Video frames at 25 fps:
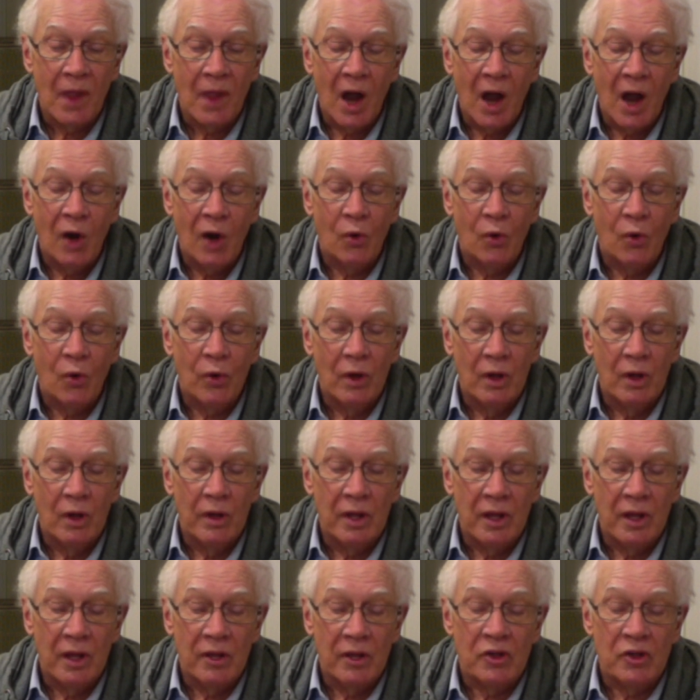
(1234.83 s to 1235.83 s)
how
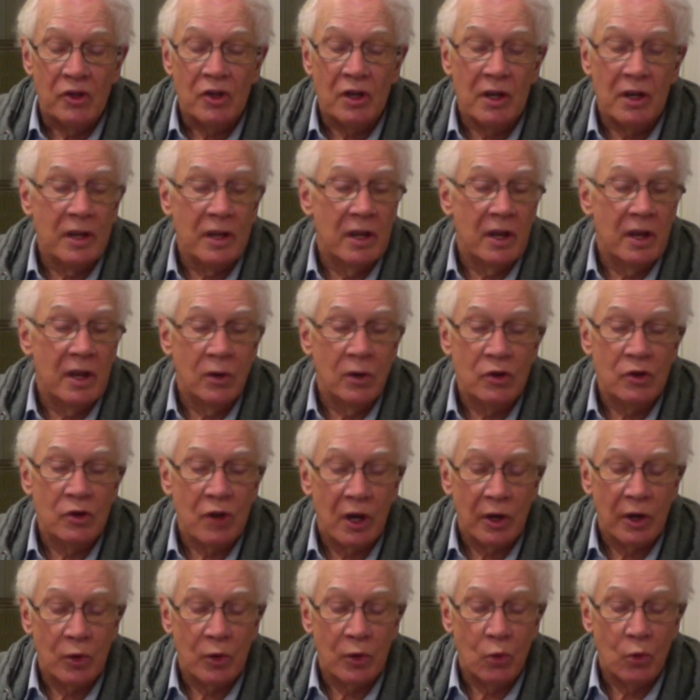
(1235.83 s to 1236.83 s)
the inside and the
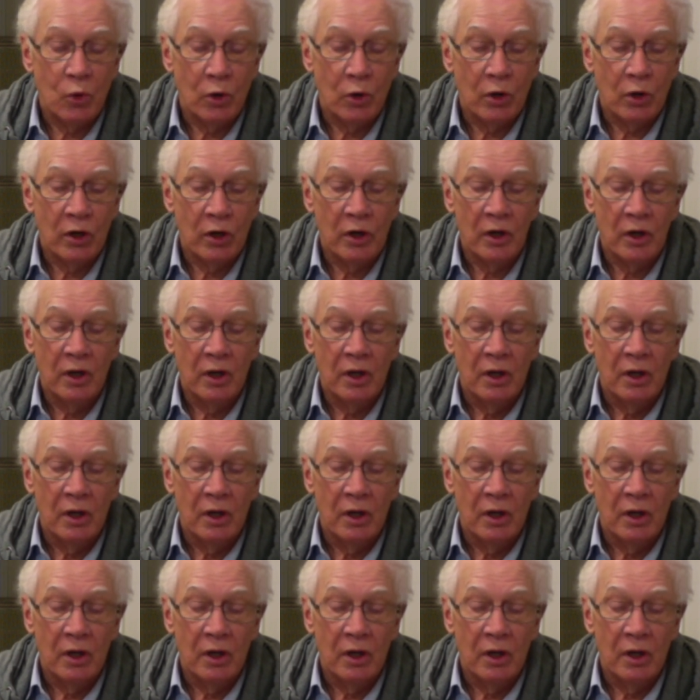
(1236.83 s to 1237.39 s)
outside were